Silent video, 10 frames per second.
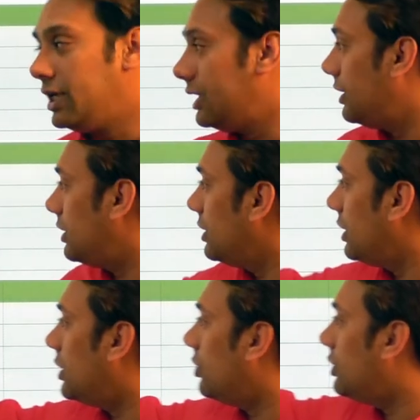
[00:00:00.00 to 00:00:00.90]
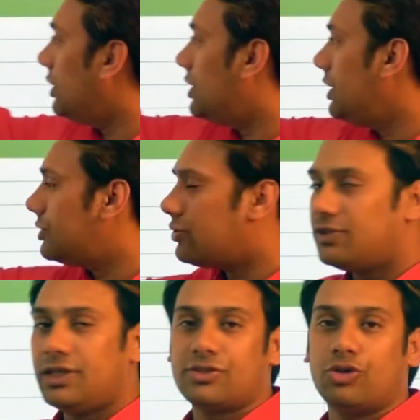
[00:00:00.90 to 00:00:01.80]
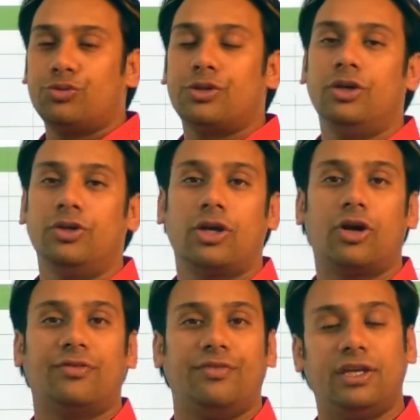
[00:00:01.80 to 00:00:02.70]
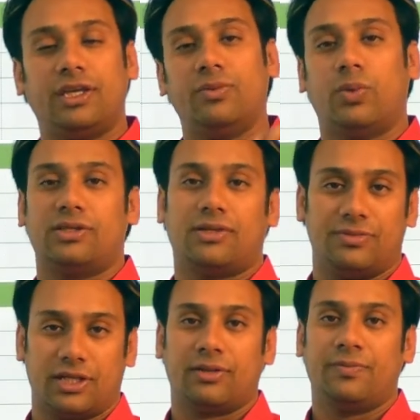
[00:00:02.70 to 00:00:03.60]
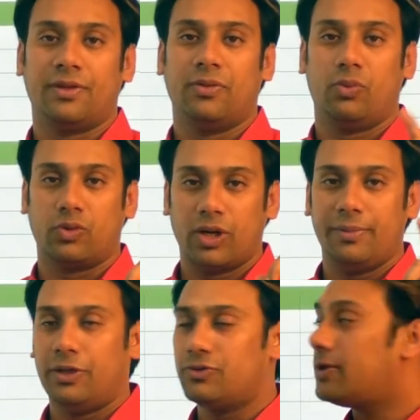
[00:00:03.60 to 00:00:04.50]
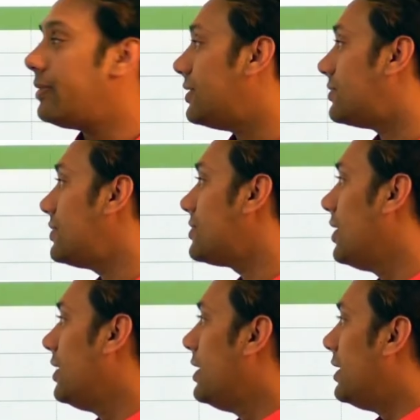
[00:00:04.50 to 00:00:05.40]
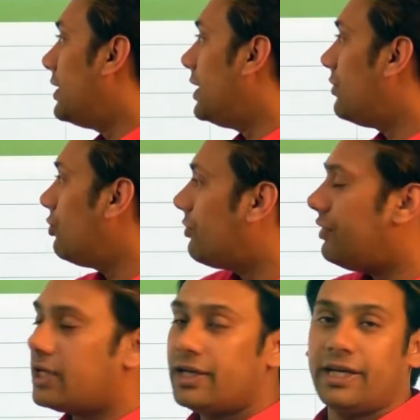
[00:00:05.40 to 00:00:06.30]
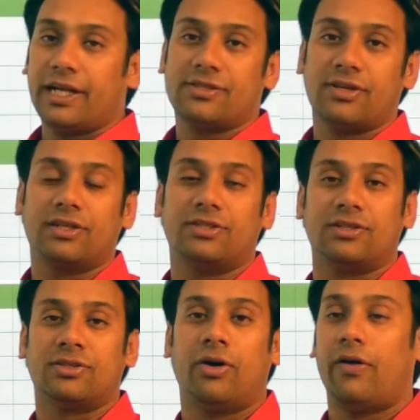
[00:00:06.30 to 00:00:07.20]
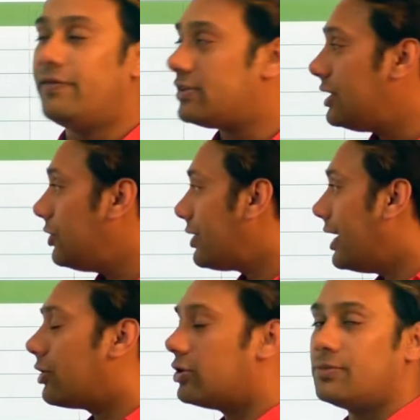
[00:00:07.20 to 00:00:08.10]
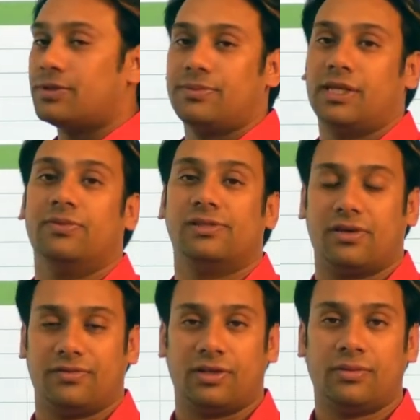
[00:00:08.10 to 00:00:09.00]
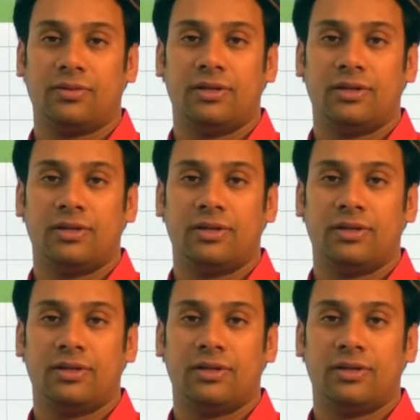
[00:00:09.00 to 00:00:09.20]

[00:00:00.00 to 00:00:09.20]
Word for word: in, in, in, in each of these groups, you are not weak in one subject. What do I mean to say by this is that if you are weak in data structures, obviously your algorithm subject will suffer